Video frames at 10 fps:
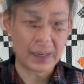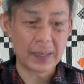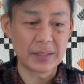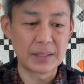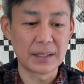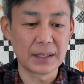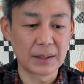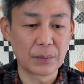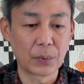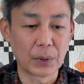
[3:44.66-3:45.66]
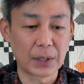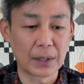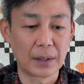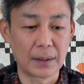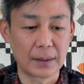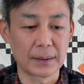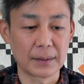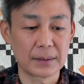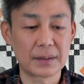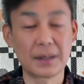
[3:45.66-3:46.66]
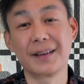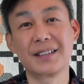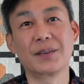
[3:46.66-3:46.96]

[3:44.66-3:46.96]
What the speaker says: I did work on, sorry,